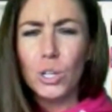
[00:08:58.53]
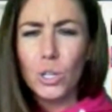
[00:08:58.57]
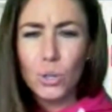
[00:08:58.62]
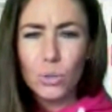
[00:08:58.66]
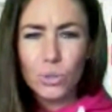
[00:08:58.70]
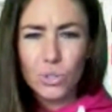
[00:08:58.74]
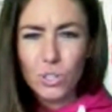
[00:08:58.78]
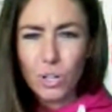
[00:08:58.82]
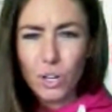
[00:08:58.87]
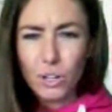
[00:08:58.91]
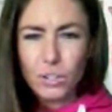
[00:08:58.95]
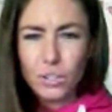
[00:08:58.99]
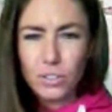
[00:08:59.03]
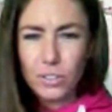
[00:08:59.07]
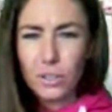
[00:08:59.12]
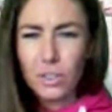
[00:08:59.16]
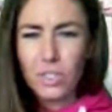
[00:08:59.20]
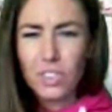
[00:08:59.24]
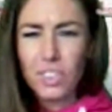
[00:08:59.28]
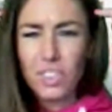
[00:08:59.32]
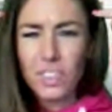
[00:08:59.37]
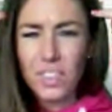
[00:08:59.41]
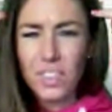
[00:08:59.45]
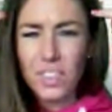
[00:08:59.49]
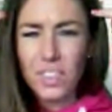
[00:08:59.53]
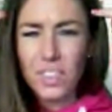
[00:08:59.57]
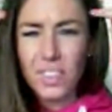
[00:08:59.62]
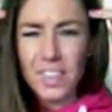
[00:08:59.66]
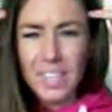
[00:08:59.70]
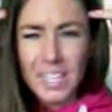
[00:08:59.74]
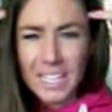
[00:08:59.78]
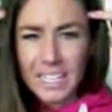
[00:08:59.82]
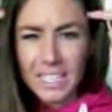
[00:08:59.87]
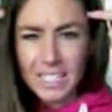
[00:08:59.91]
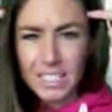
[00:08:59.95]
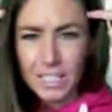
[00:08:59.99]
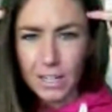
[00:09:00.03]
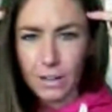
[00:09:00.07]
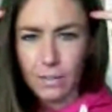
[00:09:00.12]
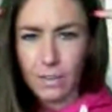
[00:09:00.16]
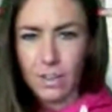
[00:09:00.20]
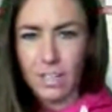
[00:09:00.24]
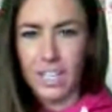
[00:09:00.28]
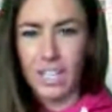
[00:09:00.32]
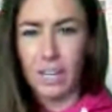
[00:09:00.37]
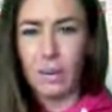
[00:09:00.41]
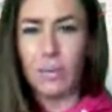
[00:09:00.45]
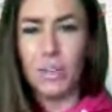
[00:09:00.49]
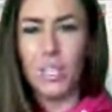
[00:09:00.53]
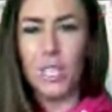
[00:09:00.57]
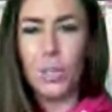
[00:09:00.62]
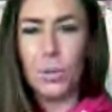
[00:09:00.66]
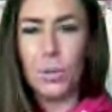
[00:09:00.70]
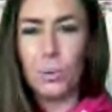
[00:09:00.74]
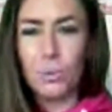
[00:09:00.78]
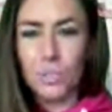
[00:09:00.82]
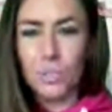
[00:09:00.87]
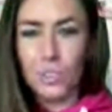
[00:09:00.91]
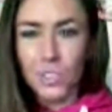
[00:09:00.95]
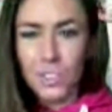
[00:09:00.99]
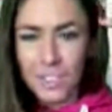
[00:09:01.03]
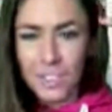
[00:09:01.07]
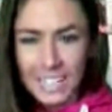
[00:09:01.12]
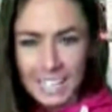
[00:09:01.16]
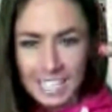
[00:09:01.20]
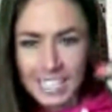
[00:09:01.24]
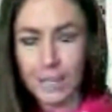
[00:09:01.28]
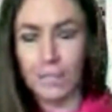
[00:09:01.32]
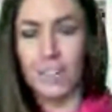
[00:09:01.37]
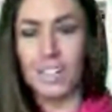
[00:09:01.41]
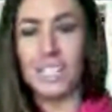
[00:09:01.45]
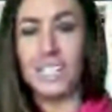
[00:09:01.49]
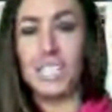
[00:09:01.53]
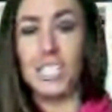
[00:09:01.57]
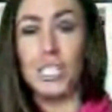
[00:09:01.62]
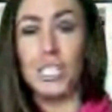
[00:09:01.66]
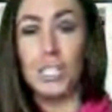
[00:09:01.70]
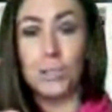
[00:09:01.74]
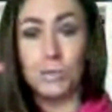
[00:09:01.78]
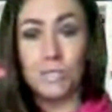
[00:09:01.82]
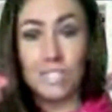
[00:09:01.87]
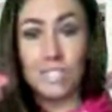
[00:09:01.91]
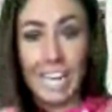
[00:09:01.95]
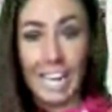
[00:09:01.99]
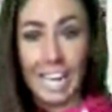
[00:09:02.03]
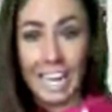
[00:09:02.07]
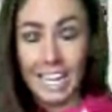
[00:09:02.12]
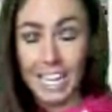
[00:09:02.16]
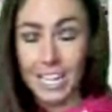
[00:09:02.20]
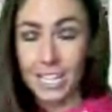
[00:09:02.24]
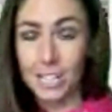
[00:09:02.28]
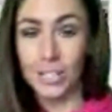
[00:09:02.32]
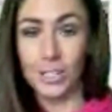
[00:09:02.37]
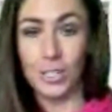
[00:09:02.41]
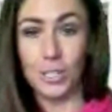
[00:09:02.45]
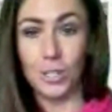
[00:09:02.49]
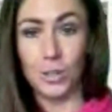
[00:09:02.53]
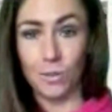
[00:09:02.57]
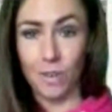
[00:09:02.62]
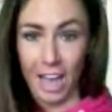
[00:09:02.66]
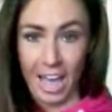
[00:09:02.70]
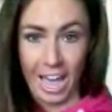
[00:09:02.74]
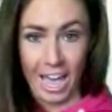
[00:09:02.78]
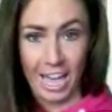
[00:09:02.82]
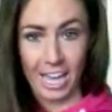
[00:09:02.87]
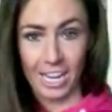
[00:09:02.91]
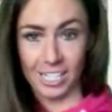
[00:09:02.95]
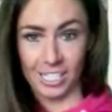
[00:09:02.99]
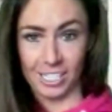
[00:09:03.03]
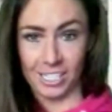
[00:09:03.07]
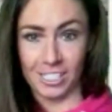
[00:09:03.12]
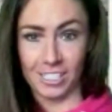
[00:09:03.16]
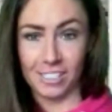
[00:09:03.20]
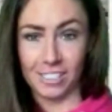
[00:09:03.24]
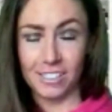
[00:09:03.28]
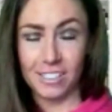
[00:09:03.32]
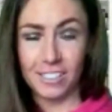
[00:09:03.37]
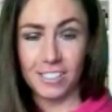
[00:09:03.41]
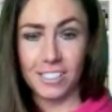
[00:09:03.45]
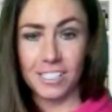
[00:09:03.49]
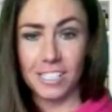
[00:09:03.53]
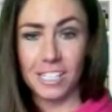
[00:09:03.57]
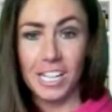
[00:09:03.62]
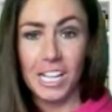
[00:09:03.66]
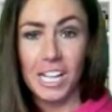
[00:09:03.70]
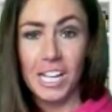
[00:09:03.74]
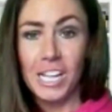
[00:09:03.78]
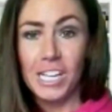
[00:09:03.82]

you start to think differently. When you think differently, you take new actions.